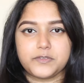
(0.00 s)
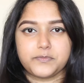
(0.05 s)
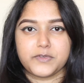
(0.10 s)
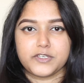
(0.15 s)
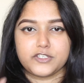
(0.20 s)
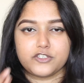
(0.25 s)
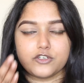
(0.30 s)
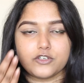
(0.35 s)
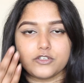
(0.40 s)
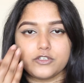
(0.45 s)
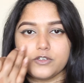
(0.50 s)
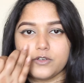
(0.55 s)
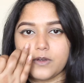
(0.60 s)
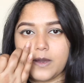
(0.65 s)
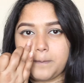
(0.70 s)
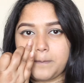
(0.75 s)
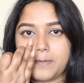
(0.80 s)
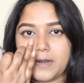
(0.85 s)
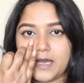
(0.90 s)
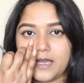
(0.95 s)
just make sure you
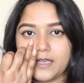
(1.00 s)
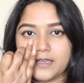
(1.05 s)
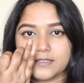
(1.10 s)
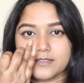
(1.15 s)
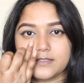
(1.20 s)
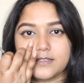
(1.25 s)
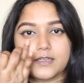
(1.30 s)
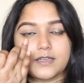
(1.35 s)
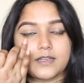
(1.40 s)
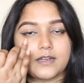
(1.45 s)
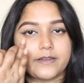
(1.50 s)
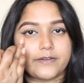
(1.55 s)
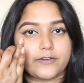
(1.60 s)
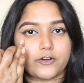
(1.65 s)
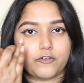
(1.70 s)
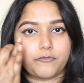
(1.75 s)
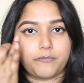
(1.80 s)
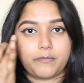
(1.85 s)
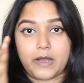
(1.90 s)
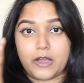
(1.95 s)
apply a thick layer
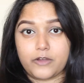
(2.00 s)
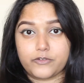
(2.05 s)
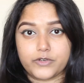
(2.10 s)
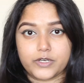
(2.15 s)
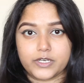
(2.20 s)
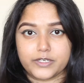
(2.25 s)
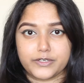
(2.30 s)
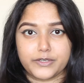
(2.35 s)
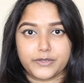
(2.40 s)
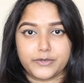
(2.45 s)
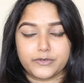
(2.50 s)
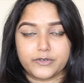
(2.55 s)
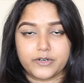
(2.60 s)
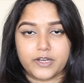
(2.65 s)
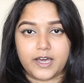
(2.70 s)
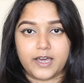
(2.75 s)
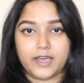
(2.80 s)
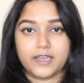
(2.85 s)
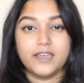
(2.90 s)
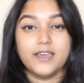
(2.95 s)
of powder under your
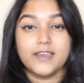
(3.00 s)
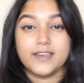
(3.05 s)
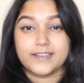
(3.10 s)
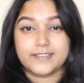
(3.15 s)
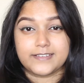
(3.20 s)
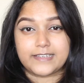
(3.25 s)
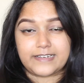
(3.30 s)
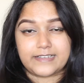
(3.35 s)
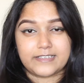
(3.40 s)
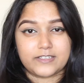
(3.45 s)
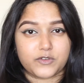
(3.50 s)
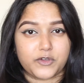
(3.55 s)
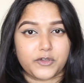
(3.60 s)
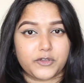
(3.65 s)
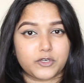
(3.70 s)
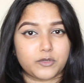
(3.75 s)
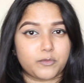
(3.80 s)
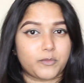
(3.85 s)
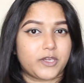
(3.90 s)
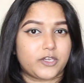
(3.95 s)
eye. That is
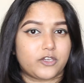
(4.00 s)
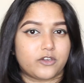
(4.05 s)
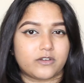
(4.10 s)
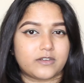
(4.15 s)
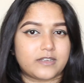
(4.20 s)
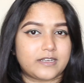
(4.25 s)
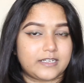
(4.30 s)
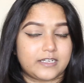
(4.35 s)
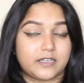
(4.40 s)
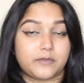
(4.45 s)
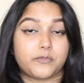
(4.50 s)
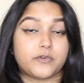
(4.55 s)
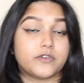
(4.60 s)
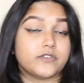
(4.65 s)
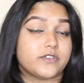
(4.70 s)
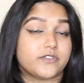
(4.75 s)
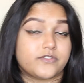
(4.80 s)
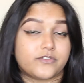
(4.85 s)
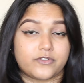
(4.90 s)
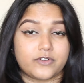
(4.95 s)
going to make your cleanup
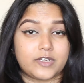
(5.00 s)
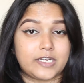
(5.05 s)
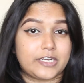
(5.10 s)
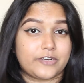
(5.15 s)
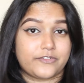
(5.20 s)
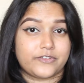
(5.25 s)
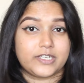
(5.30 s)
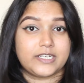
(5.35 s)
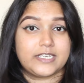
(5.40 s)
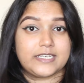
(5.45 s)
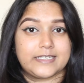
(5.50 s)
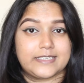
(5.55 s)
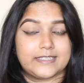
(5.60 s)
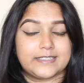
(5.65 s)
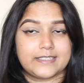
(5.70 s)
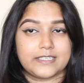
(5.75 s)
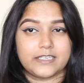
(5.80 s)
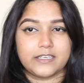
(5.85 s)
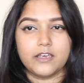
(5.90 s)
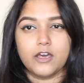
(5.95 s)
process really, really
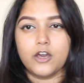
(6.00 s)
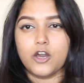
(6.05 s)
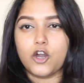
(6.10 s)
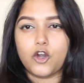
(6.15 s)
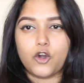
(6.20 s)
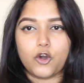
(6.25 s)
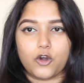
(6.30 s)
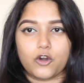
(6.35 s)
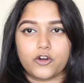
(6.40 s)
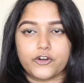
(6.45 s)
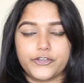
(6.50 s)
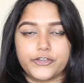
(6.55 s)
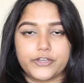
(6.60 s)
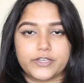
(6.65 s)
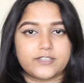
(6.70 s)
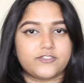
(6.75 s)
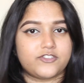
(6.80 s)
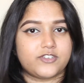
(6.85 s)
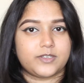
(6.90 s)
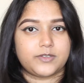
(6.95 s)
easy. Or you
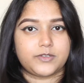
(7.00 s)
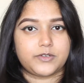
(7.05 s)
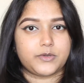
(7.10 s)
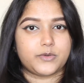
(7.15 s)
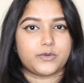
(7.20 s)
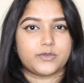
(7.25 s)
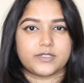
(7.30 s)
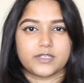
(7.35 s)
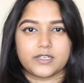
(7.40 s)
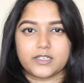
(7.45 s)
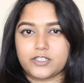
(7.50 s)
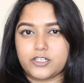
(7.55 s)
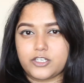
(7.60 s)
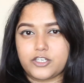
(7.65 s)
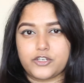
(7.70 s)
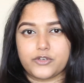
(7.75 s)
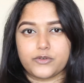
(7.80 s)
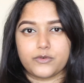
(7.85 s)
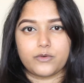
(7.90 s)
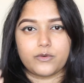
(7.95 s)
can just use a
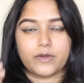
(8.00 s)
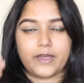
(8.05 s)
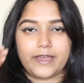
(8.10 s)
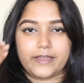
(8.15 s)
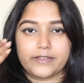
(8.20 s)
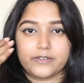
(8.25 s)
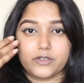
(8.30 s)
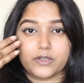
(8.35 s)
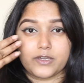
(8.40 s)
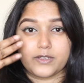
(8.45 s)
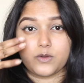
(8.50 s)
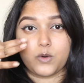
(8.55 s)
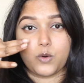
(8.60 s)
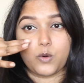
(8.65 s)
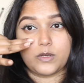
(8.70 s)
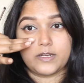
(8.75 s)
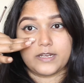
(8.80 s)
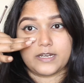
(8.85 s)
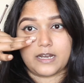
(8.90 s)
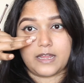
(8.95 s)
tissue and you can
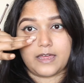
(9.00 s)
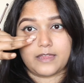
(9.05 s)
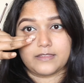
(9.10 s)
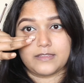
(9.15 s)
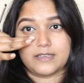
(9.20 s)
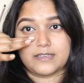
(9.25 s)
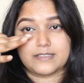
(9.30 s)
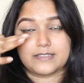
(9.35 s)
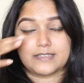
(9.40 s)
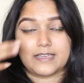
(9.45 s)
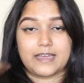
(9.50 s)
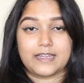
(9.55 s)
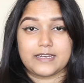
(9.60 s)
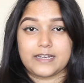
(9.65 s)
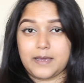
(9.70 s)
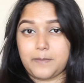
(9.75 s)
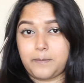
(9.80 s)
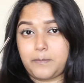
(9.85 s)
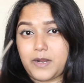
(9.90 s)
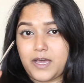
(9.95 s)
hold it like this and
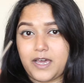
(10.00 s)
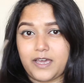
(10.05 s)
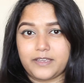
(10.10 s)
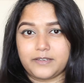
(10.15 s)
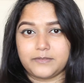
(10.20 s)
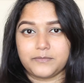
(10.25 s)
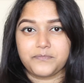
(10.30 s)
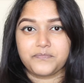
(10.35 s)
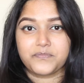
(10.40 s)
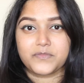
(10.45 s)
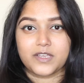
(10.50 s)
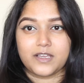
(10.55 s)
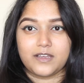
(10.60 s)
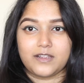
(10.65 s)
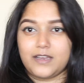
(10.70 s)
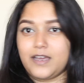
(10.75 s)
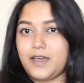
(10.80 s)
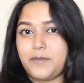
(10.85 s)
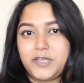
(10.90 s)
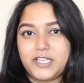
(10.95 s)
apply.
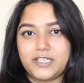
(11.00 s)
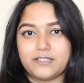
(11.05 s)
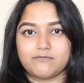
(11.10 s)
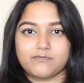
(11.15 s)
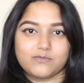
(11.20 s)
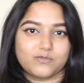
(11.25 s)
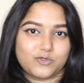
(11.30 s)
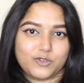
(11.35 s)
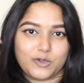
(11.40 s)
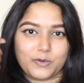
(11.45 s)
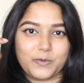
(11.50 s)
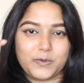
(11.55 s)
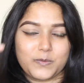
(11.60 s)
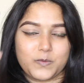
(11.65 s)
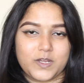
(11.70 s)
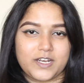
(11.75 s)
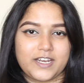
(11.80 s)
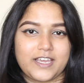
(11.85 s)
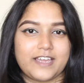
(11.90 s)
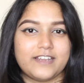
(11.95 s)
I mean, not
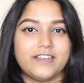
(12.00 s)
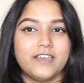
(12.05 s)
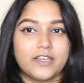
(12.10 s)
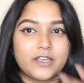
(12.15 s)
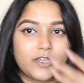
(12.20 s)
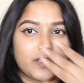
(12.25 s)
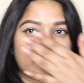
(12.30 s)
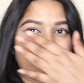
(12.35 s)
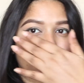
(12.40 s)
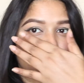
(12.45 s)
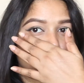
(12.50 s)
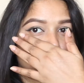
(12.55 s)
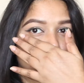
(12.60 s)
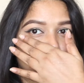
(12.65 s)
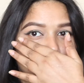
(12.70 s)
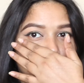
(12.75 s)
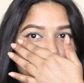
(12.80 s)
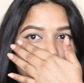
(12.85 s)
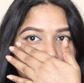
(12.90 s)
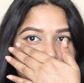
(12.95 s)
with one hand. You can
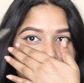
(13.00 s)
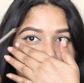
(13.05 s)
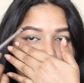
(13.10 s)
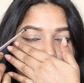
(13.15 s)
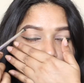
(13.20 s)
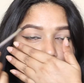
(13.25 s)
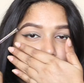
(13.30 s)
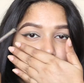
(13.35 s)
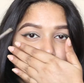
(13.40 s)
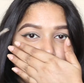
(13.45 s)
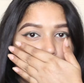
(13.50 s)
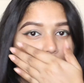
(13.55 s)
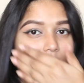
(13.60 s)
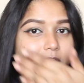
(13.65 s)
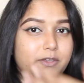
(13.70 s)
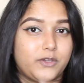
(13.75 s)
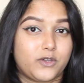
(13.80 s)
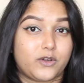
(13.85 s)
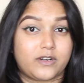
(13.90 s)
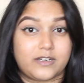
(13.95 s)
hold it like this and
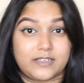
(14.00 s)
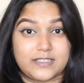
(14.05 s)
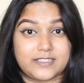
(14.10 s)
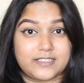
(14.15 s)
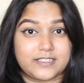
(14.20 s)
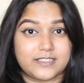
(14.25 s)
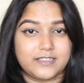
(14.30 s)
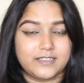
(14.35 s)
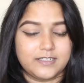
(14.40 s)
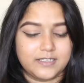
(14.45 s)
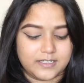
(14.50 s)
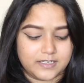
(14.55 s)
apply your cleanser.